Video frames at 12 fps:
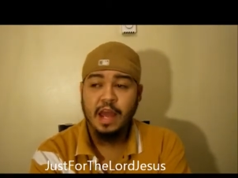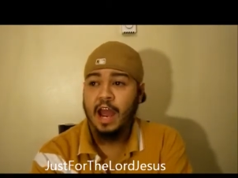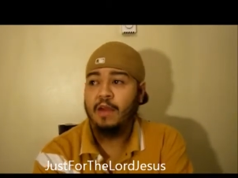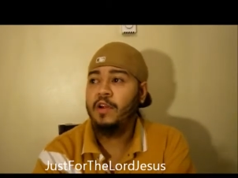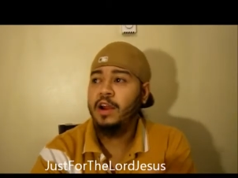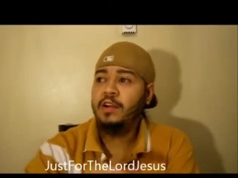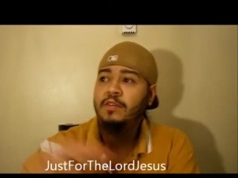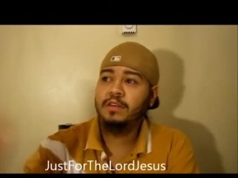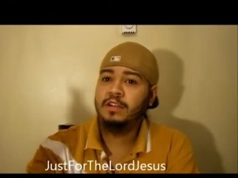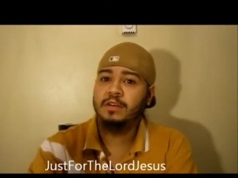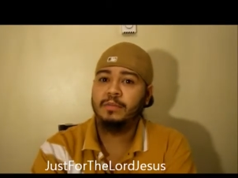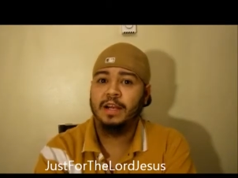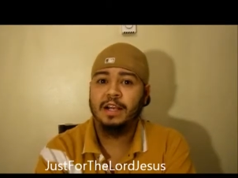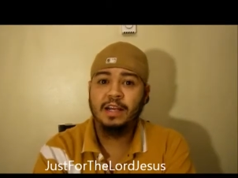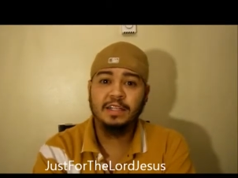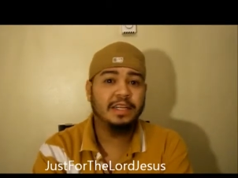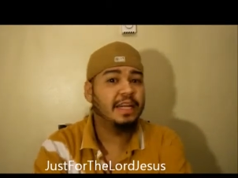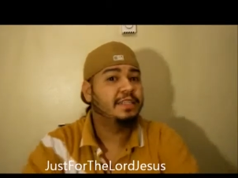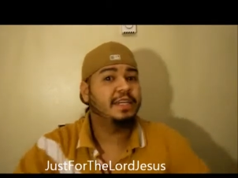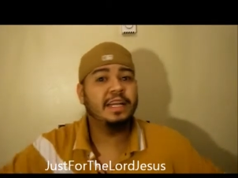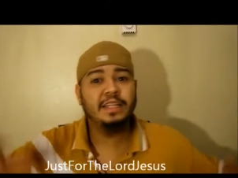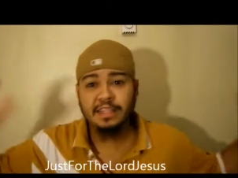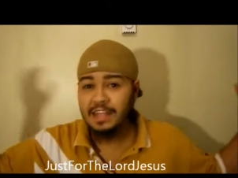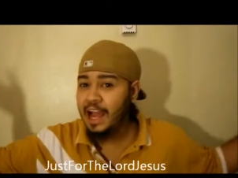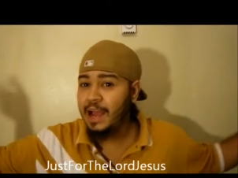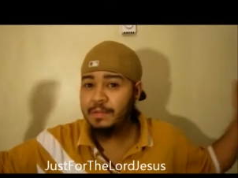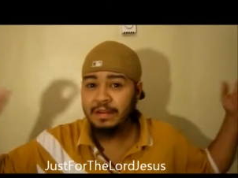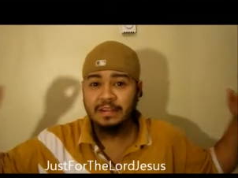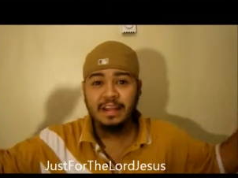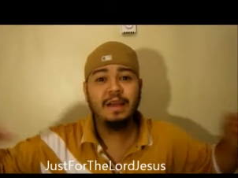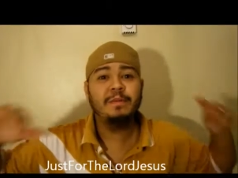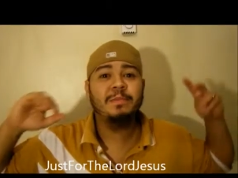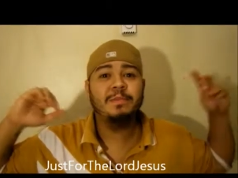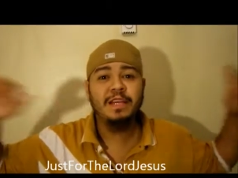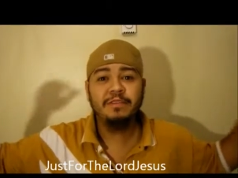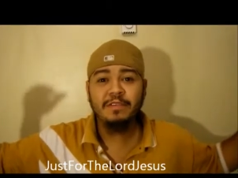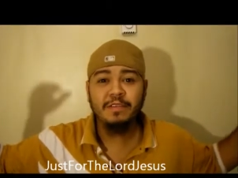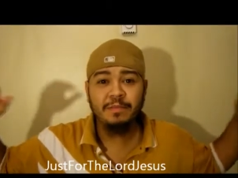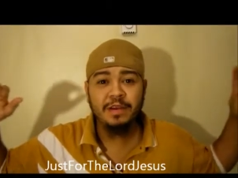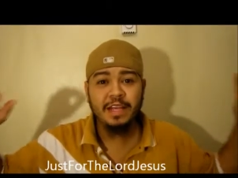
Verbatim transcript: I ran over to my cousin. I said, it's time, I'm leaving.